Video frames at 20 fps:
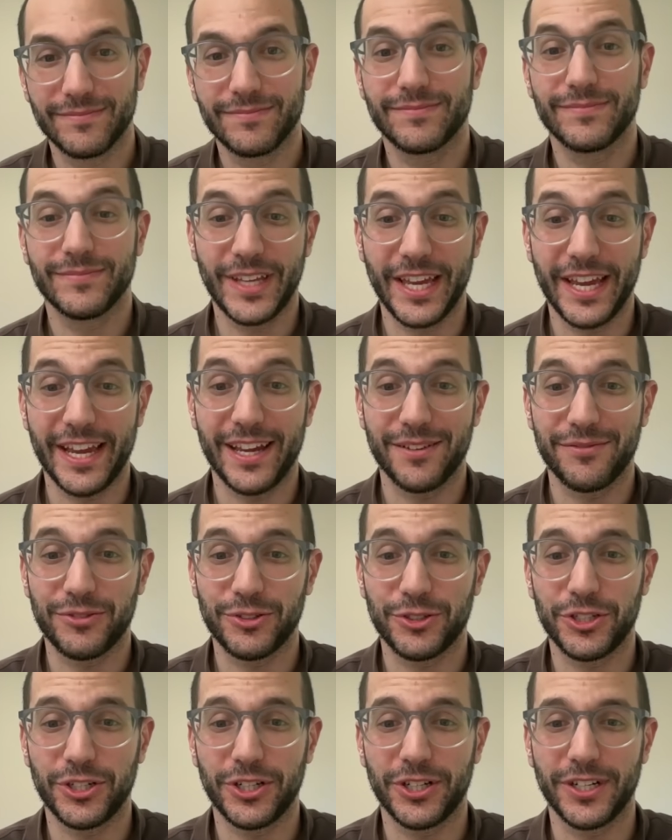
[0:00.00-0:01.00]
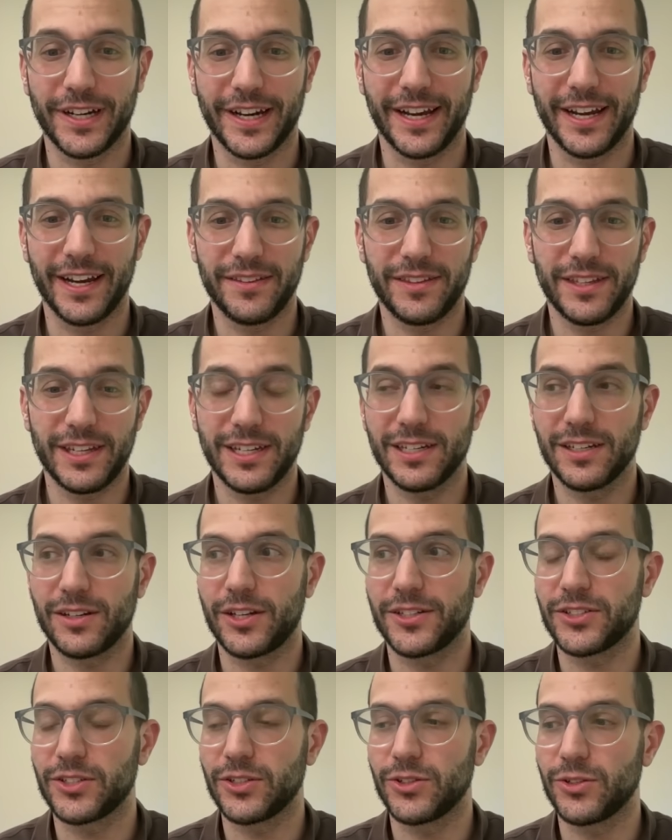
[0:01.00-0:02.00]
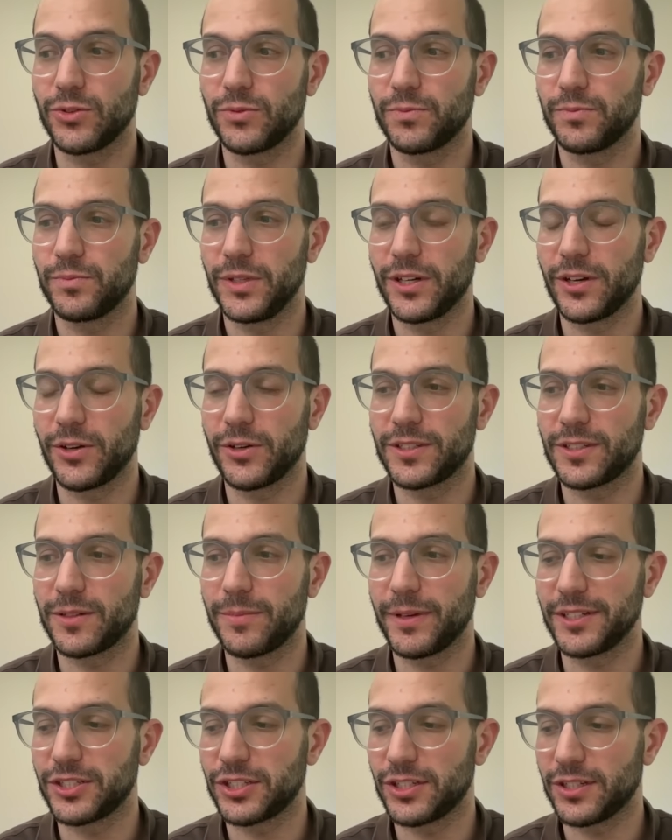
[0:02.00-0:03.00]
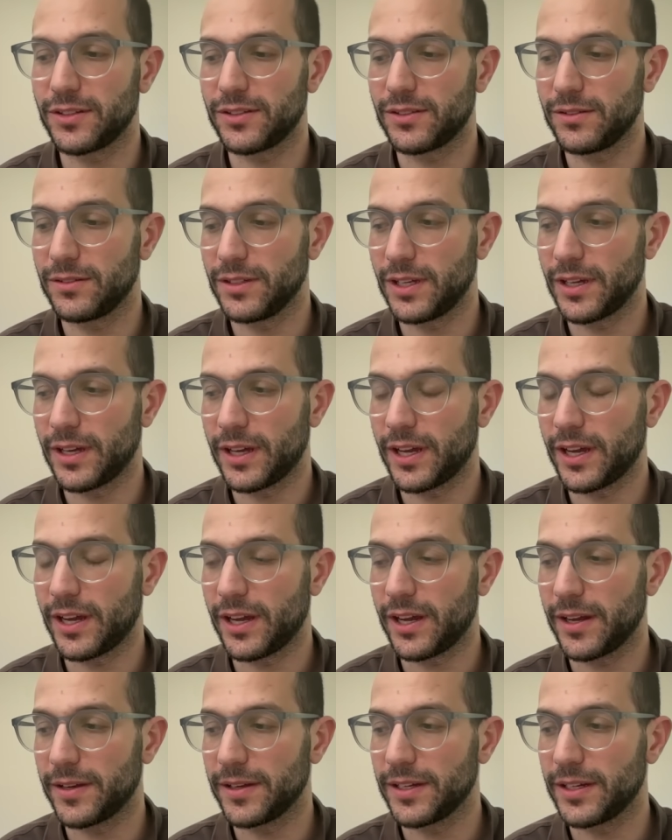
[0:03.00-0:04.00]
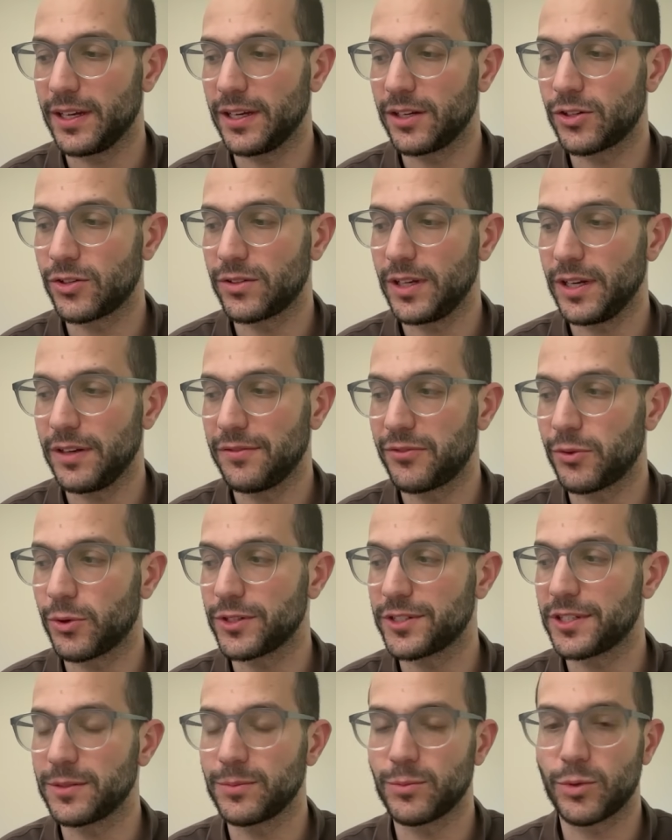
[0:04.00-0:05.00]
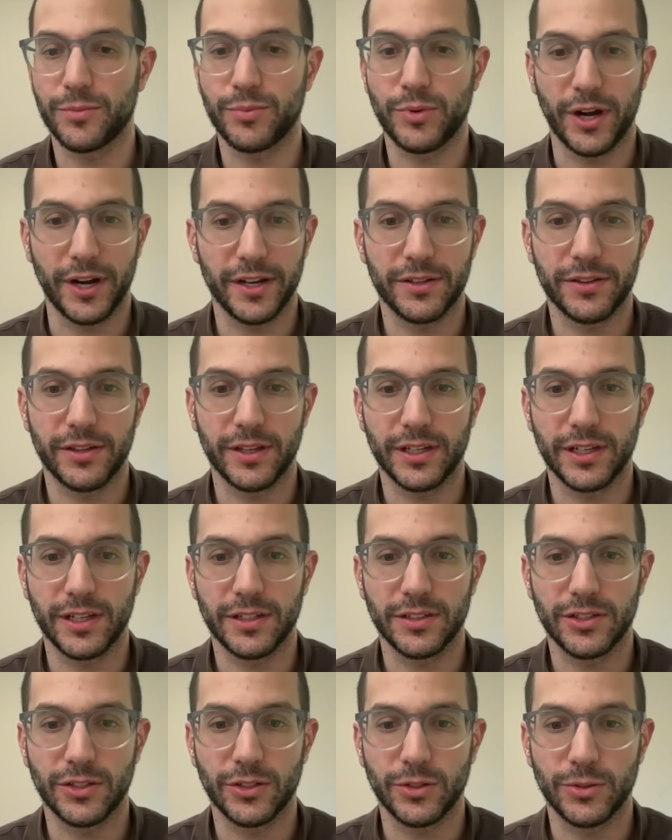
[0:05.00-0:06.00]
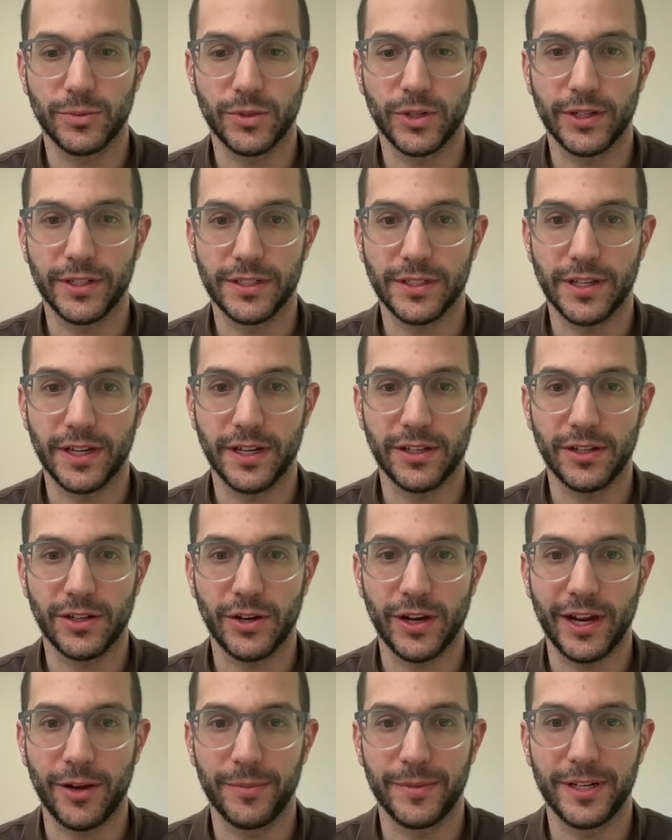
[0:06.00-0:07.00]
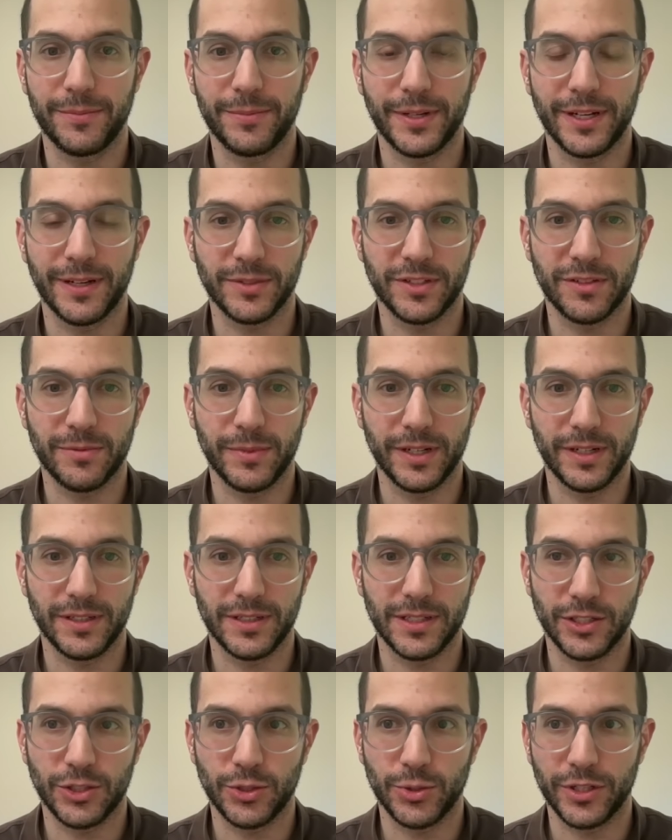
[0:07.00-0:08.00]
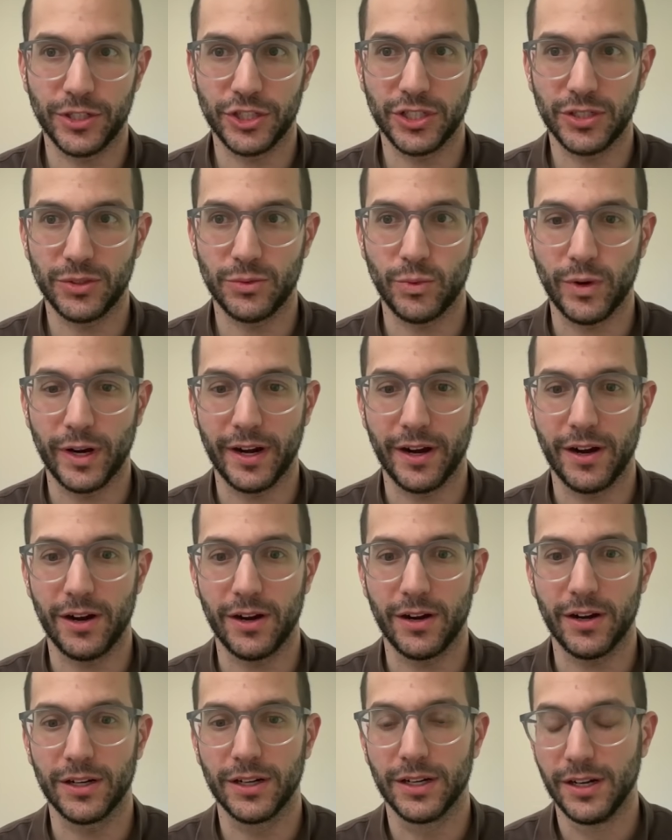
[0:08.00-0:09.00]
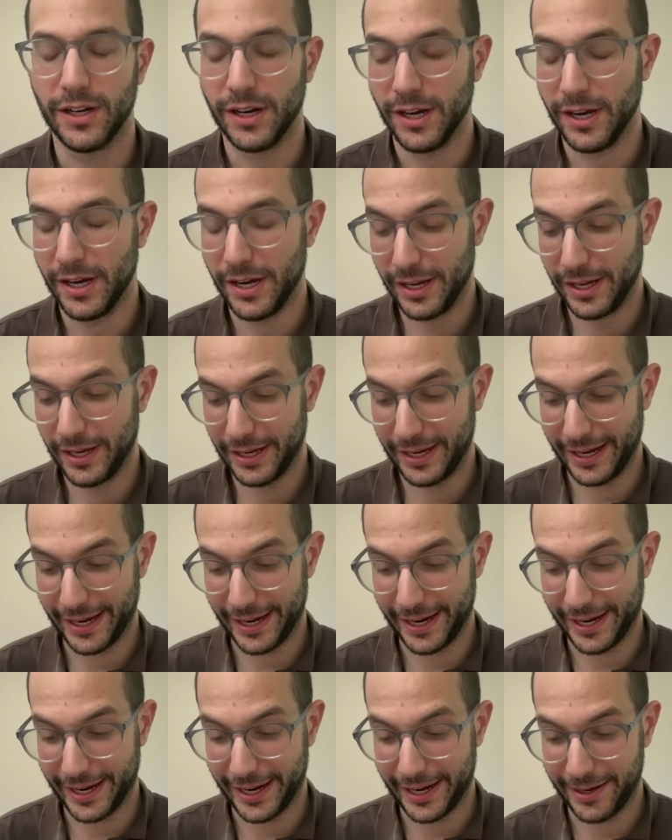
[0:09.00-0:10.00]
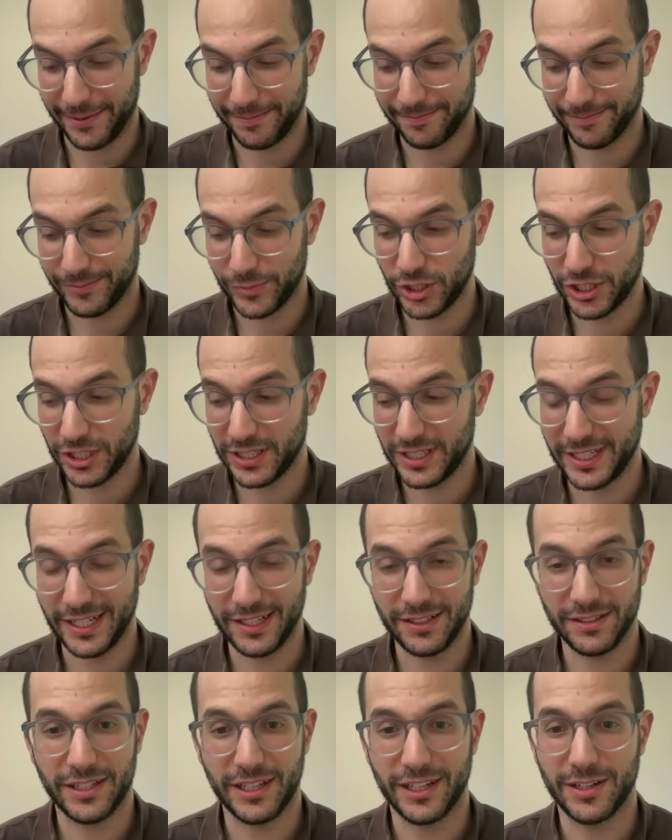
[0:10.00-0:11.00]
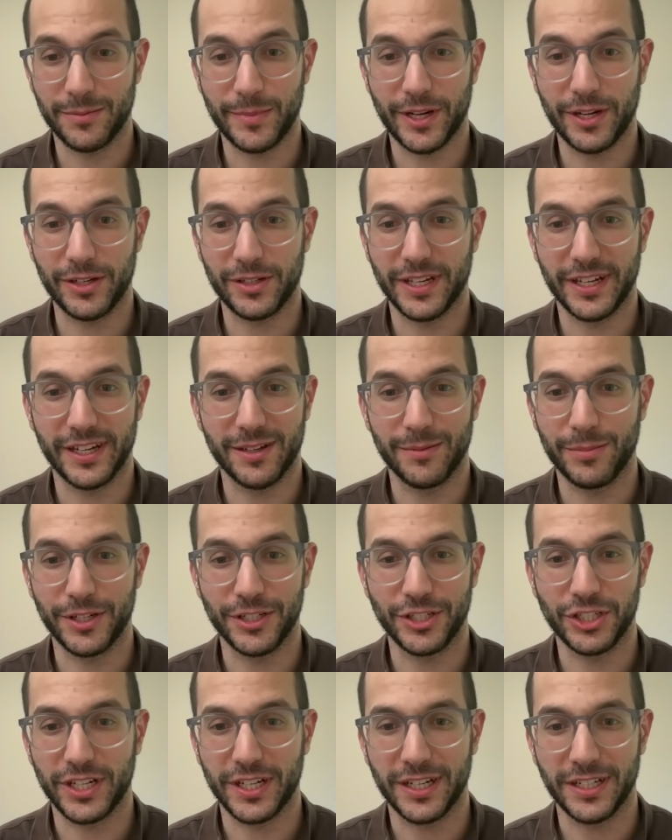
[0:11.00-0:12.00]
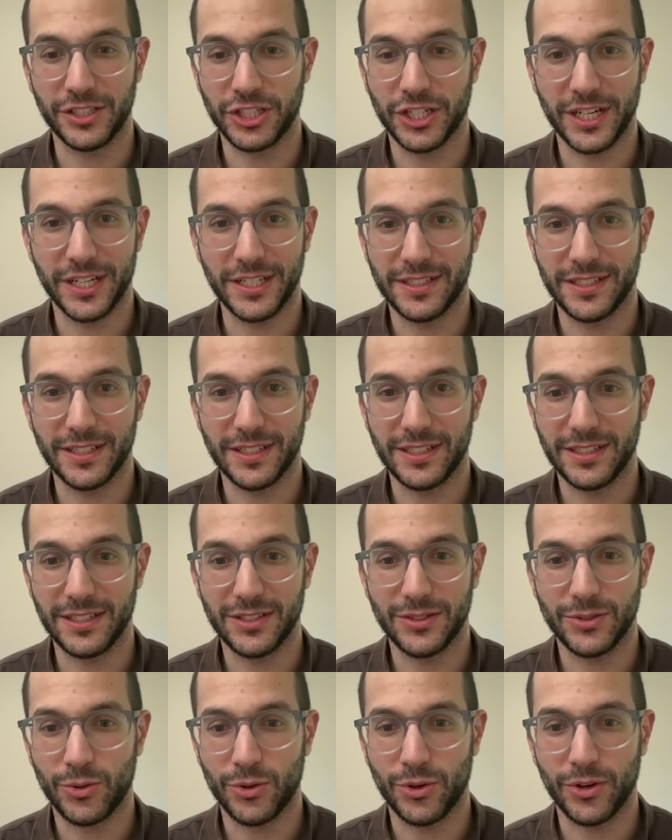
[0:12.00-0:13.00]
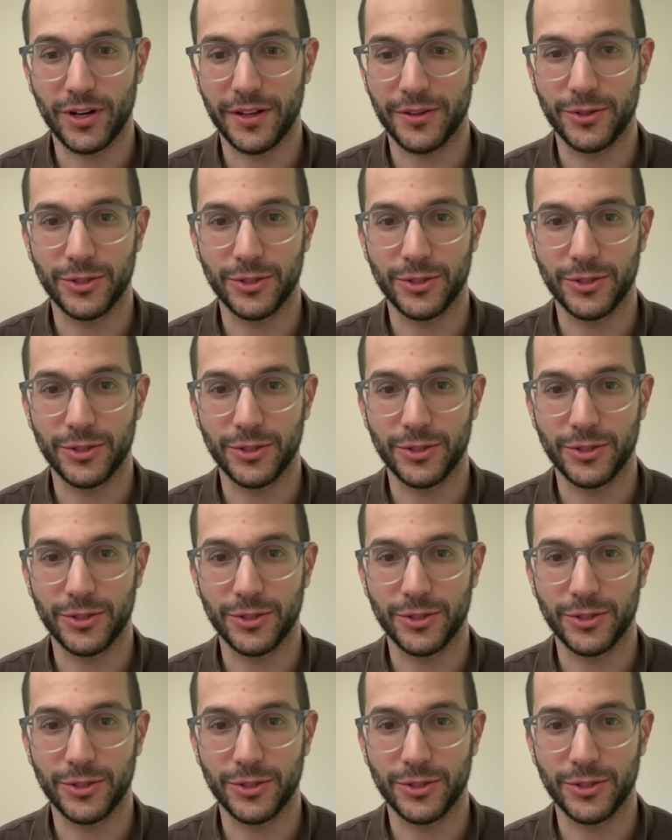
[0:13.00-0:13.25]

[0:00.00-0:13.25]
Yeah, for sure. And I think it also, it's a bunch of it forces more product thinking too, where it's like, how many PMs have been in a situation where you just didn't think about like a bunch of edge cases or other